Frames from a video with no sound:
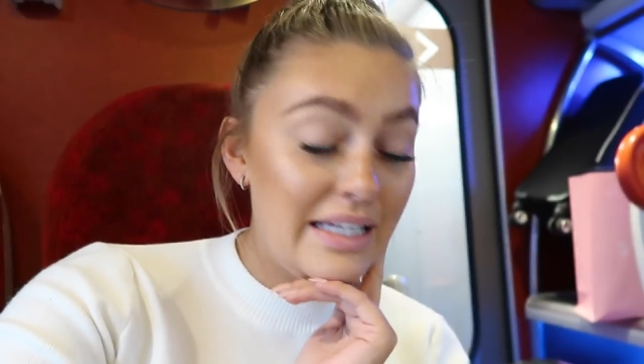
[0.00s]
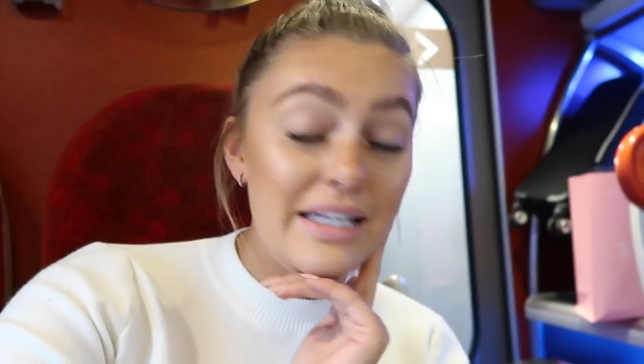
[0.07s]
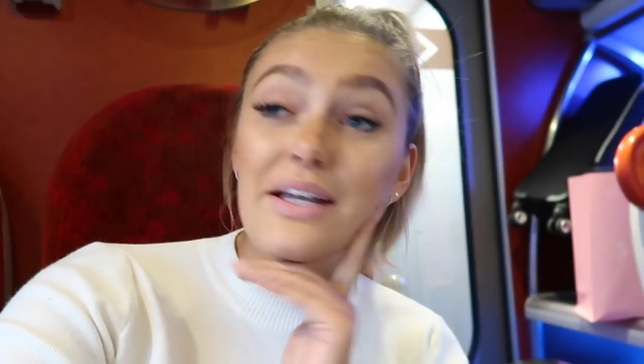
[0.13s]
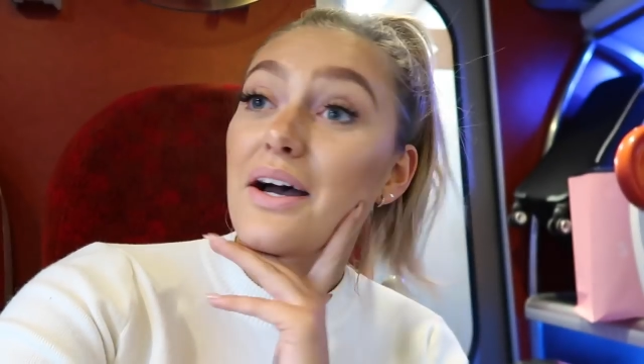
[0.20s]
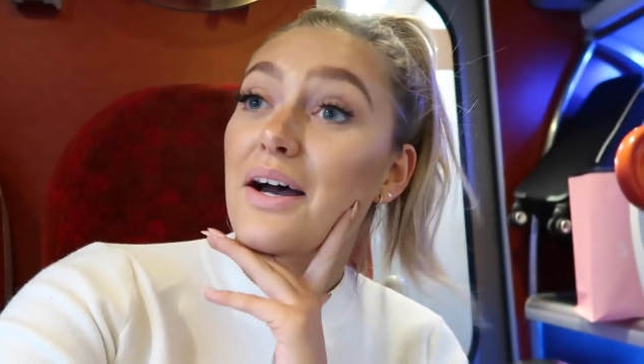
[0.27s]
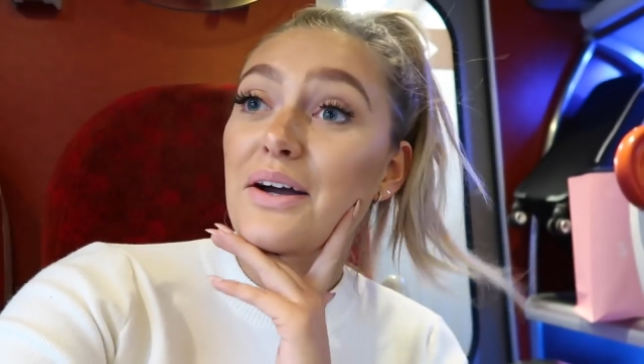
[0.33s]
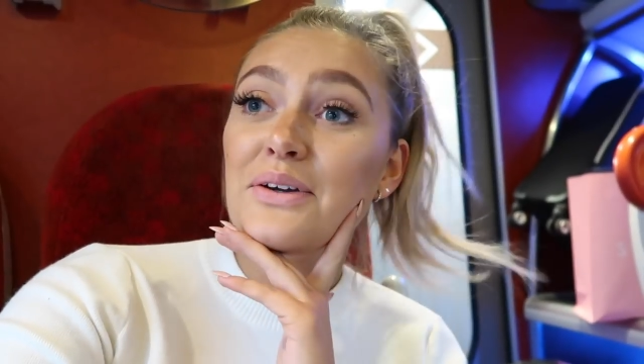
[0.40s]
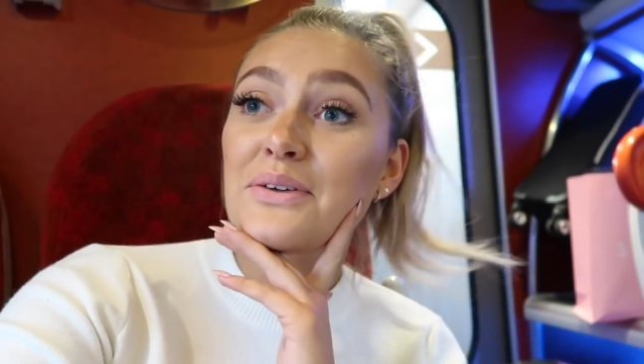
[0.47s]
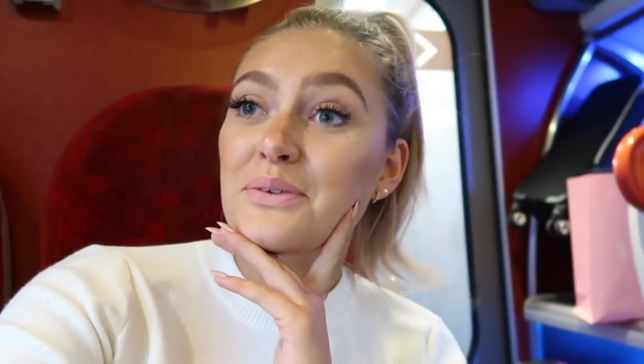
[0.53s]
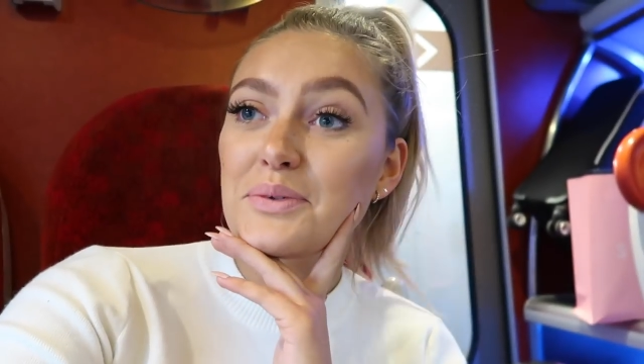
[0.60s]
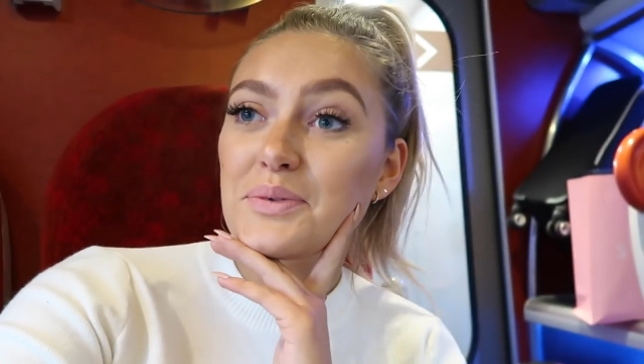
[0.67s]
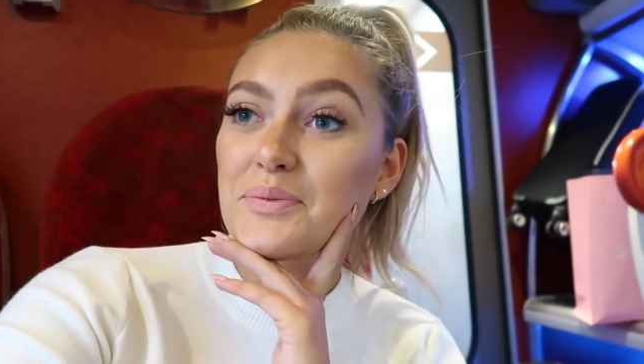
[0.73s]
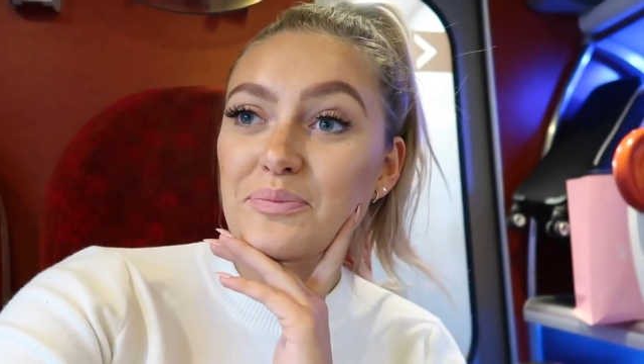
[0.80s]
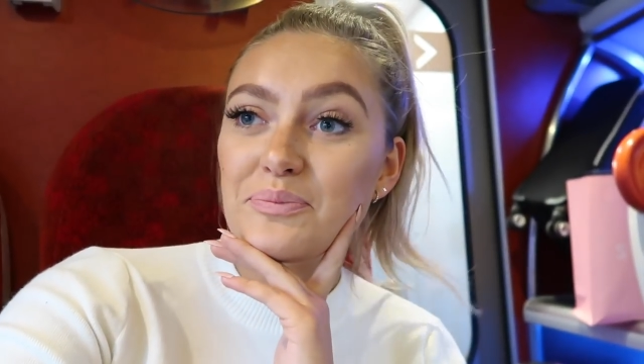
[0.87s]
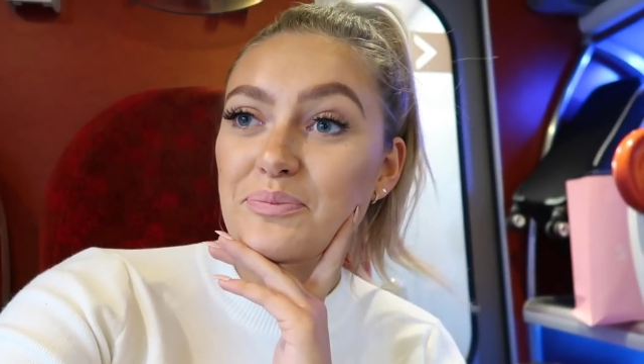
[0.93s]
so
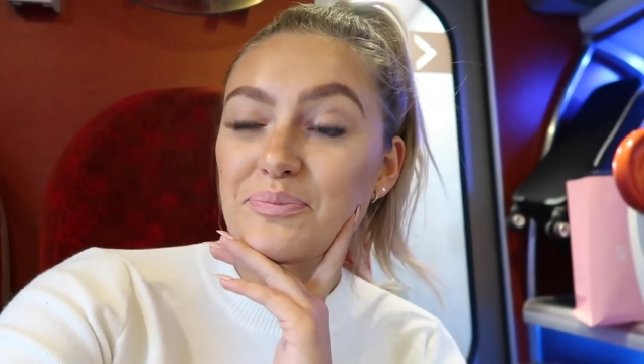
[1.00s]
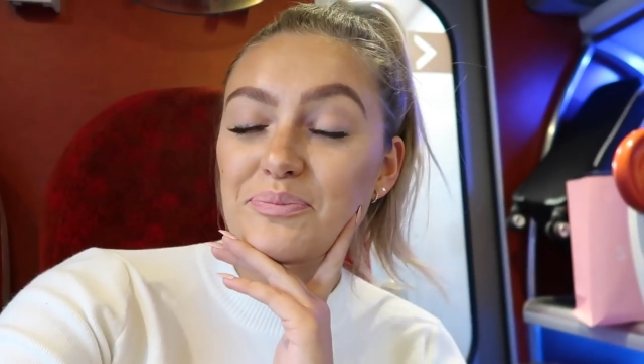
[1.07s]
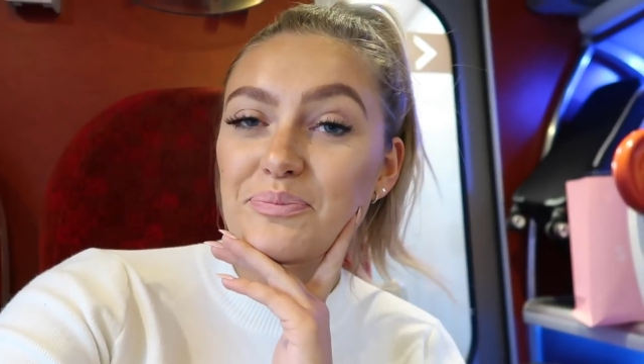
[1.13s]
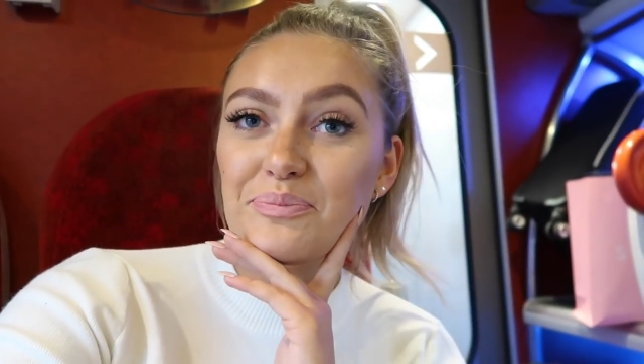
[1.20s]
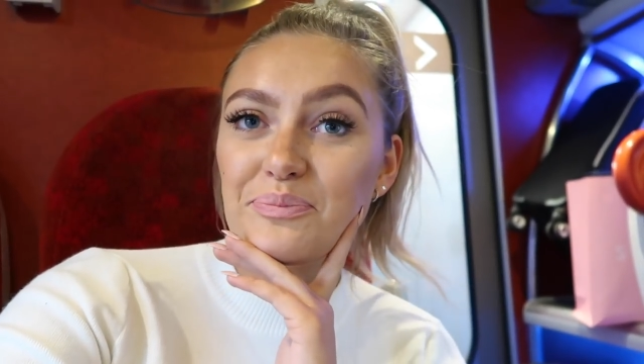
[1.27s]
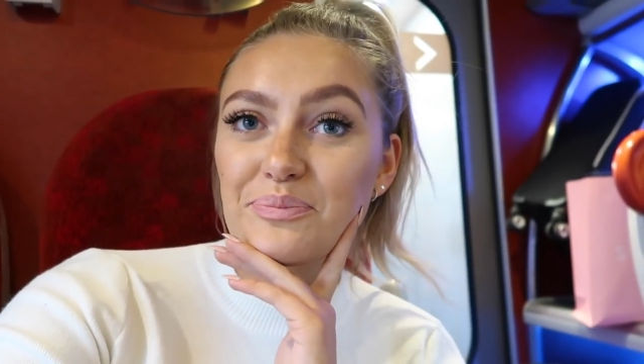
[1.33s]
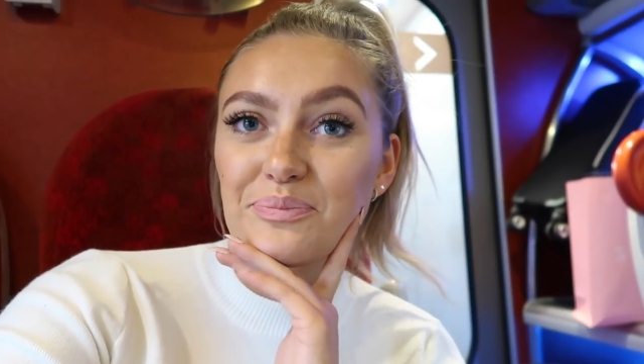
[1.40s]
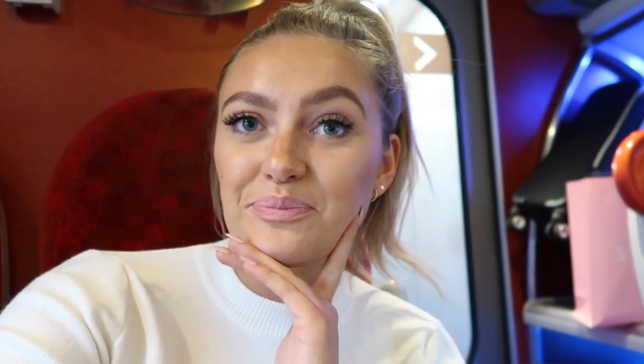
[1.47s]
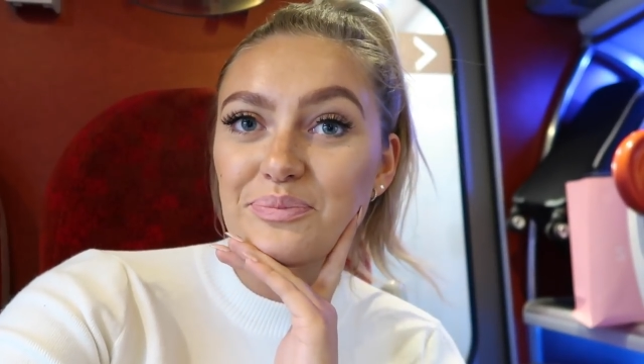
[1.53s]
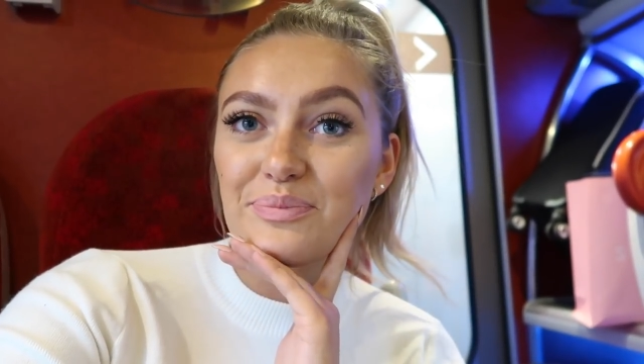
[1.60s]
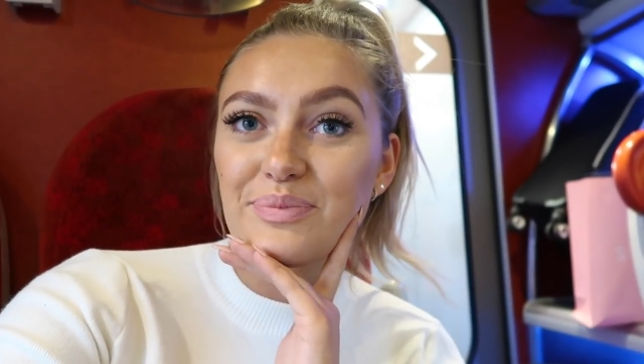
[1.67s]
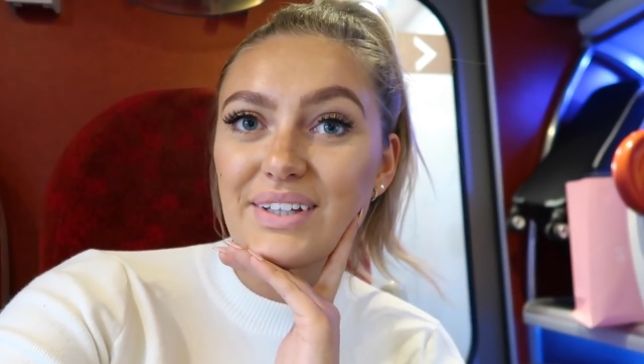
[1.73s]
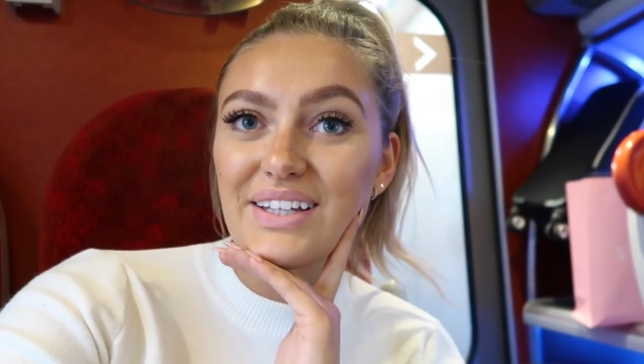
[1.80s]
we